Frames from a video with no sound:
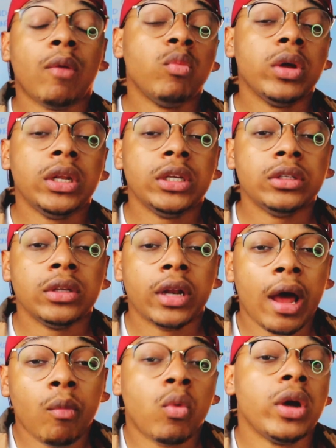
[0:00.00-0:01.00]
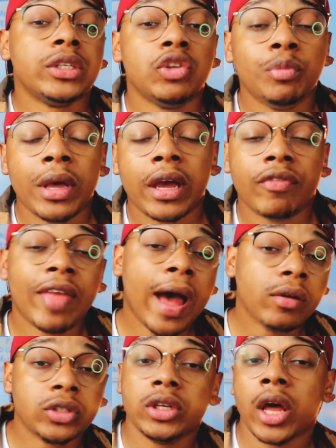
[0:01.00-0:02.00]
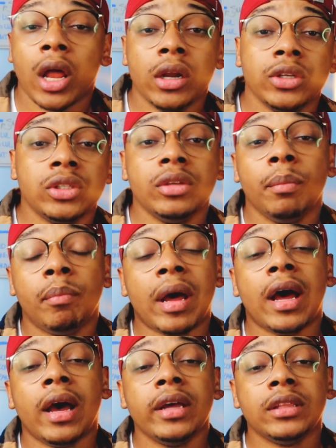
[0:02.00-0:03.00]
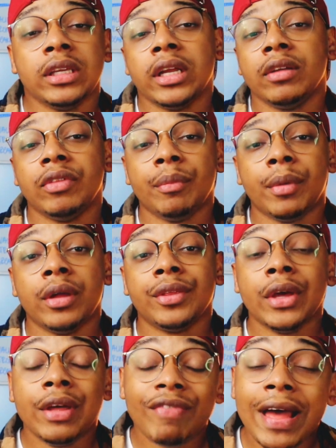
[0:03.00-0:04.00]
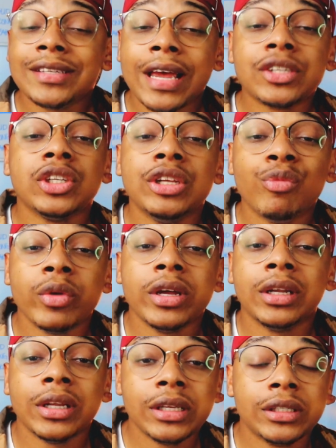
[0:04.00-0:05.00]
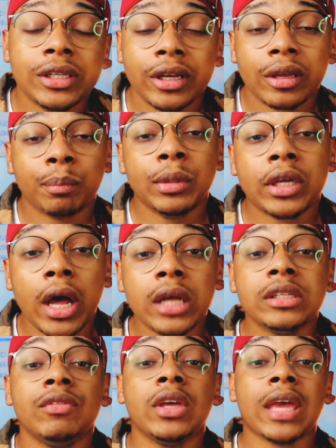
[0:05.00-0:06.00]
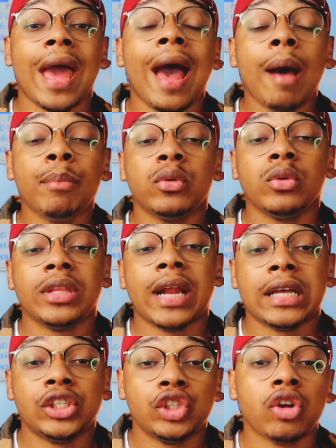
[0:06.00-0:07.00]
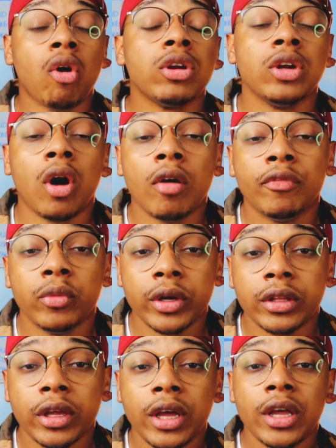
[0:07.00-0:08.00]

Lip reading: I want to make $1,000 by the end of the month. That's actually realistic because of the capital that I started off with.